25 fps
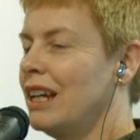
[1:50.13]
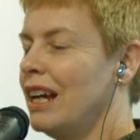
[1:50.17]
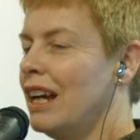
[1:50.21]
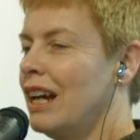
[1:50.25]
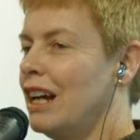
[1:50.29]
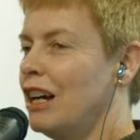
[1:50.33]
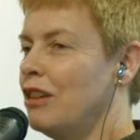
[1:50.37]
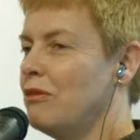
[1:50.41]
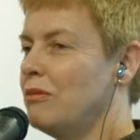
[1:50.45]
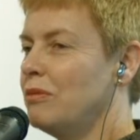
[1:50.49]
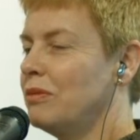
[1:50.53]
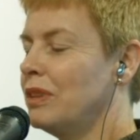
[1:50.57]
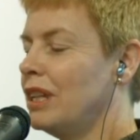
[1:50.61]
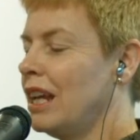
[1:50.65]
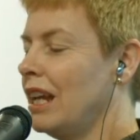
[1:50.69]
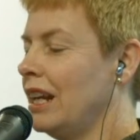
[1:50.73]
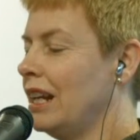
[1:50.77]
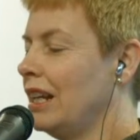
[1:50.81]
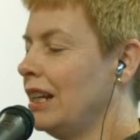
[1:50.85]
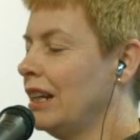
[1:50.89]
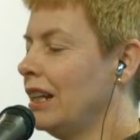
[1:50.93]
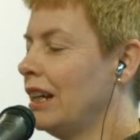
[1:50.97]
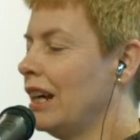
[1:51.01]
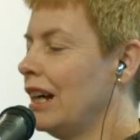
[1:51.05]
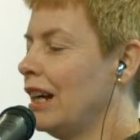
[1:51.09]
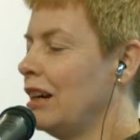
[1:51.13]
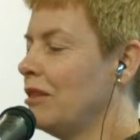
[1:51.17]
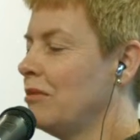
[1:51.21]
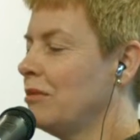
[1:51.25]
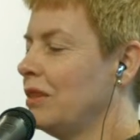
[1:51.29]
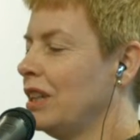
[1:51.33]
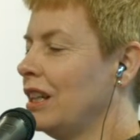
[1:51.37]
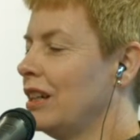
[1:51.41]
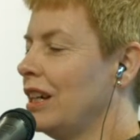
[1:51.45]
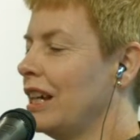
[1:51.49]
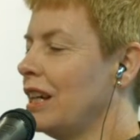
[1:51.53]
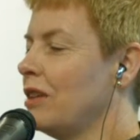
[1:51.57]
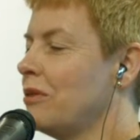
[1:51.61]

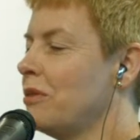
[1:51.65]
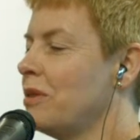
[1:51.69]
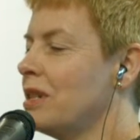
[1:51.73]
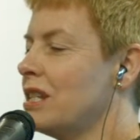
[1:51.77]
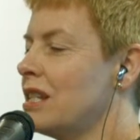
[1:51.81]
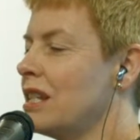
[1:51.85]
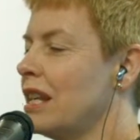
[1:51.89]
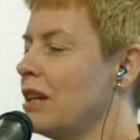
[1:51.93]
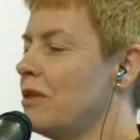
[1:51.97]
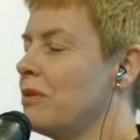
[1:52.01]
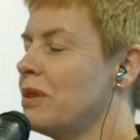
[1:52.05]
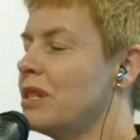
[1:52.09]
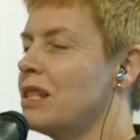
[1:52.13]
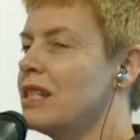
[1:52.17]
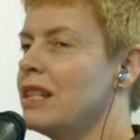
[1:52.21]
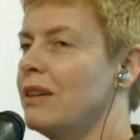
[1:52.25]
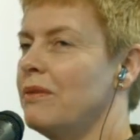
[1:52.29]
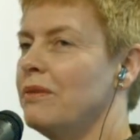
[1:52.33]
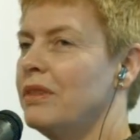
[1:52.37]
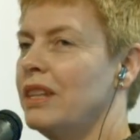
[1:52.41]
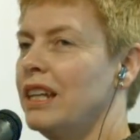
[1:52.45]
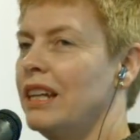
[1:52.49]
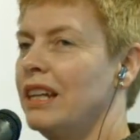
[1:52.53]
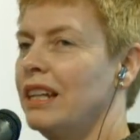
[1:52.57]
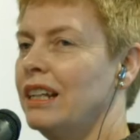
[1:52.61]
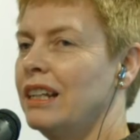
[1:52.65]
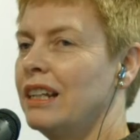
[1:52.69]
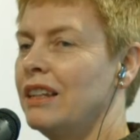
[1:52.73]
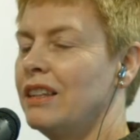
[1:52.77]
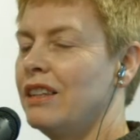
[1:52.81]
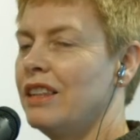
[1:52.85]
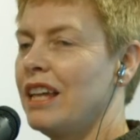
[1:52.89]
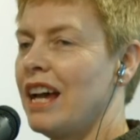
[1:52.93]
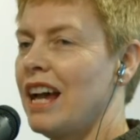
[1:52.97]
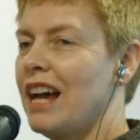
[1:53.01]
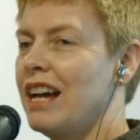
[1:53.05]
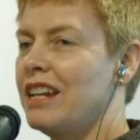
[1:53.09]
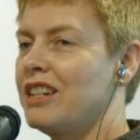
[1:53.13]
It was something
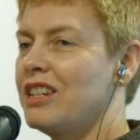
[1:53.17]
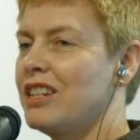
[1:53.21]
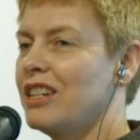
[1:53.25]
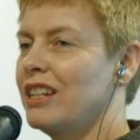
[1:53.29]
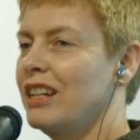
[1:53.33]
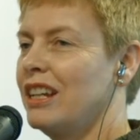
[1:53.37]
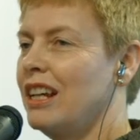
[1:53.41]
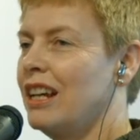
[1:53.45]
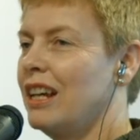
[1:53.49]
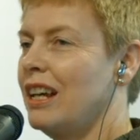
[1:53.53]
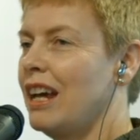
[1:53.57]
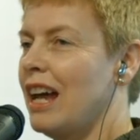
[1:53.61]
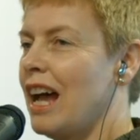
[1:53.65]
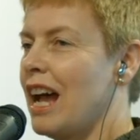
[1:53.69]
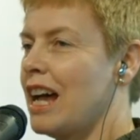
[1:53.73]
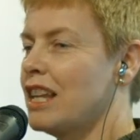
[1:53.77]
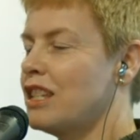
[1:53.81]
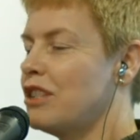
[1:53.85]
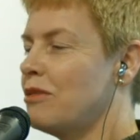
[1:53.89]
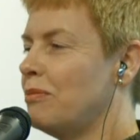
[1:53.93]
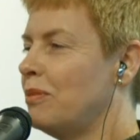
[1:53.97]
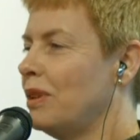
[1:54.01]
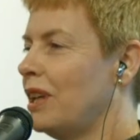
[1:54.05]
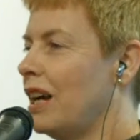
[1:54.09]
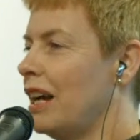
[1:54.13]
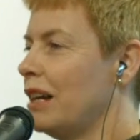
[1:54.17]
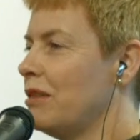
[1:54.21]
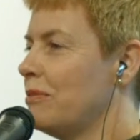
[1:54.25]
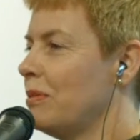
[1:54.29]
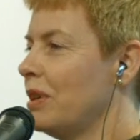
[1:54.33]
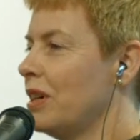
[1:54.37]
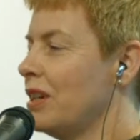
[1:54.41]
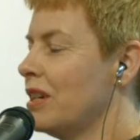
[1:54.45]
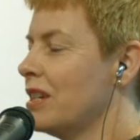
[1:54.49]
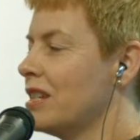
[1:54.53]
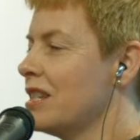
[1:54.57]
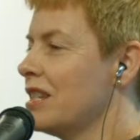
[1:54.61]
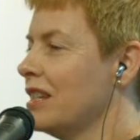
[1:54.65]
that as a blind
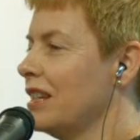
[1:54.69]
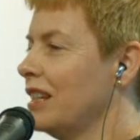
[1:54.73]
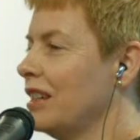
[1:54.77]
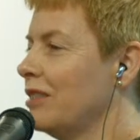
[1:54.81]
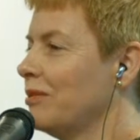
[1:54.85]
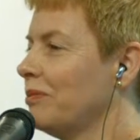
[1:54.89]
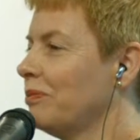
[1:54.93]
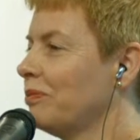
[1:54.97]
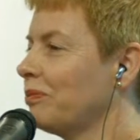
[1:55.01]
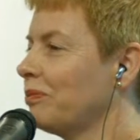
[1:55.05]
person,